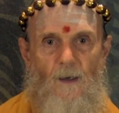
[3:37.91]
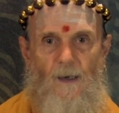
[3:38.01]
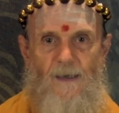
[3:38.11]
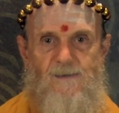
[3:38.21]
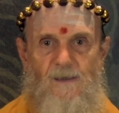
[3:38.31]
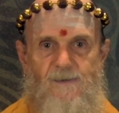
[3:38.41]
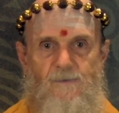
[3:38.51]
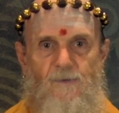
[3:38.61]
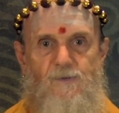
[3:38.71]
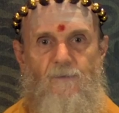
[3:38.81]
I ask
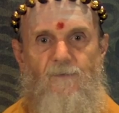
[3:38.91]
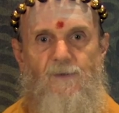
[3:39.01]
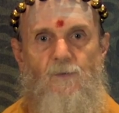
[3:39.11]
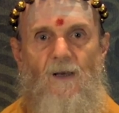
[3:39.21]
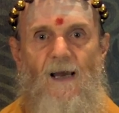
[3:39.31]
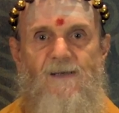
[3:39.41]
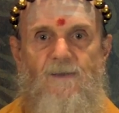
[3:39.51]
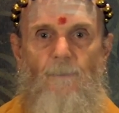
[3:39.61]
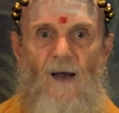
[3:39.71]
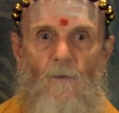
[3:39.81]
listeners to visualize
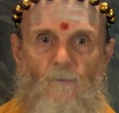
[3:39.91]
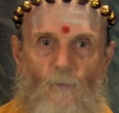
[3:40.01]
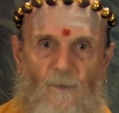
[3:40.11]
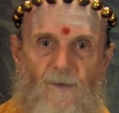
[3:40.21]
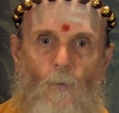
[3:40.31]
a mountain with